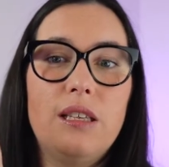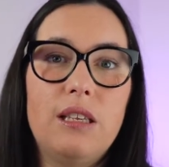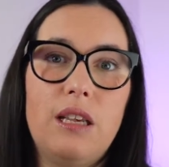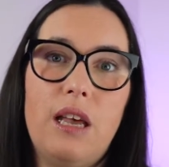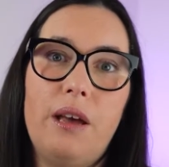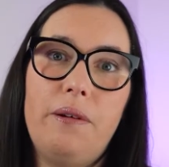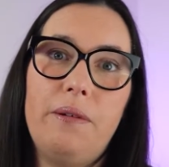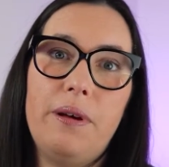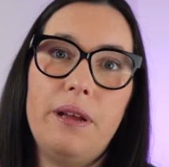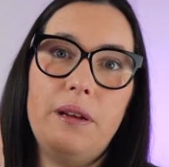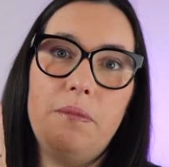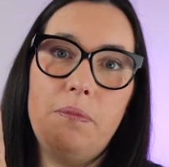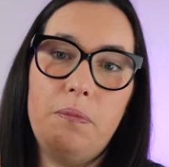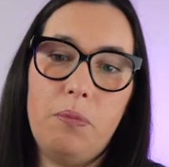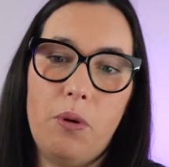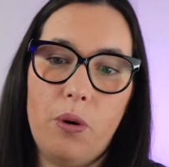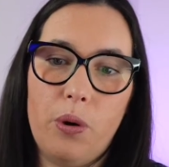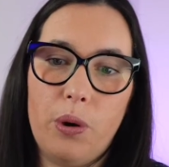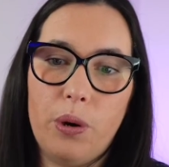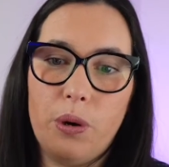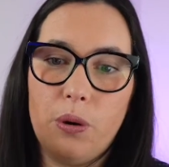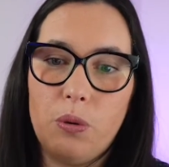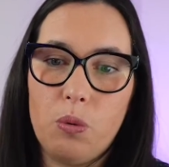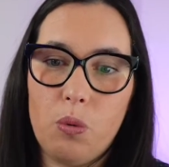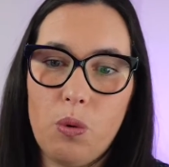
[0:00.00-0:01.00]
seven
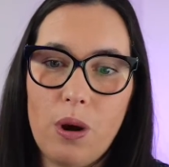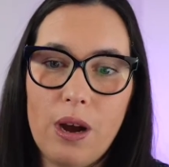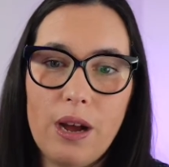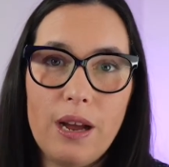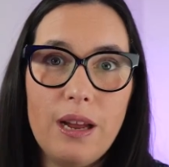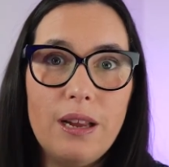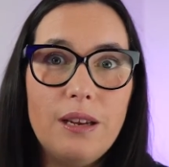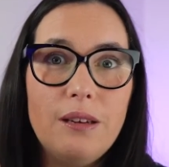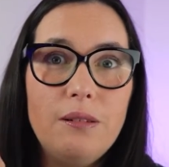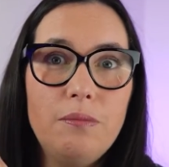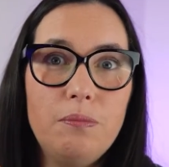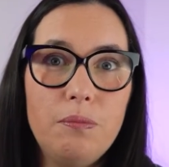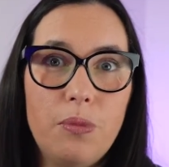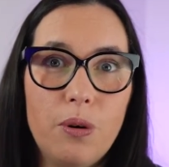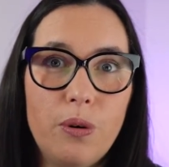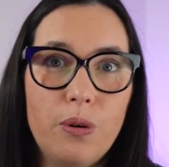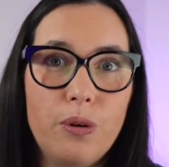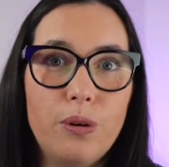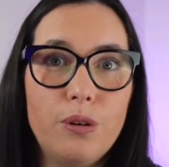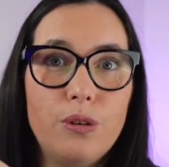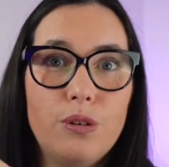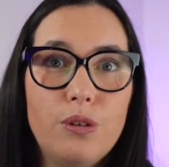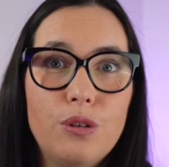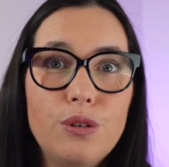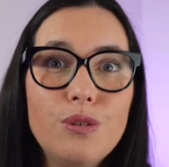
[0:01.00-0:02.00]
dot one
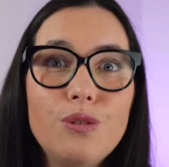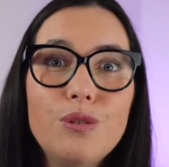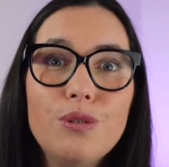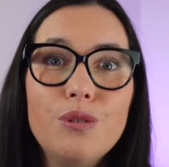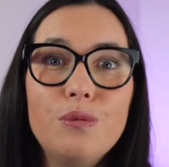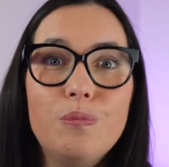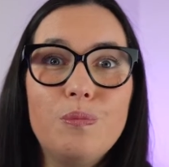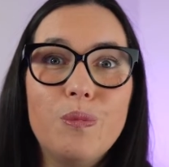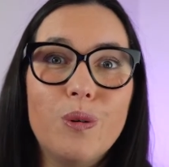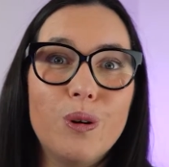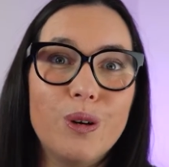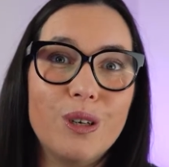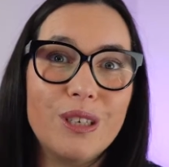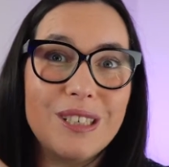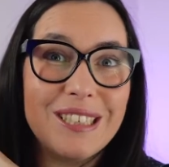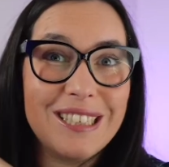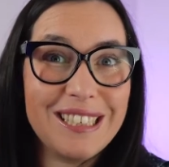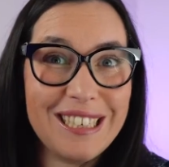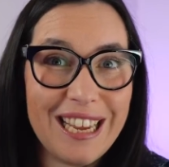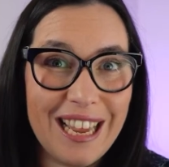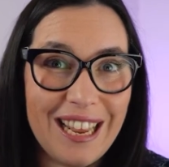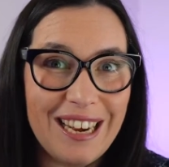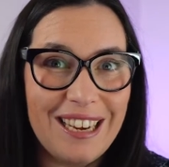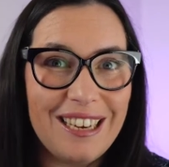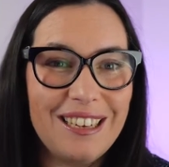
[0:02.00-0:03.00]
dot two dot
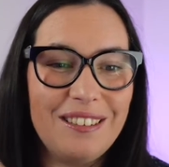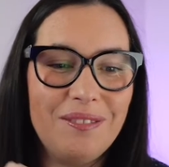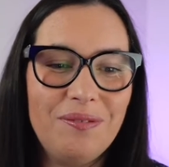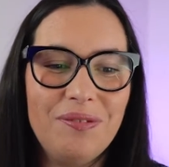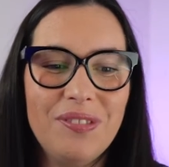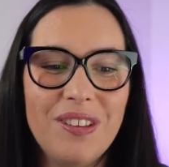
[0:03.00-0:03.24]
ten.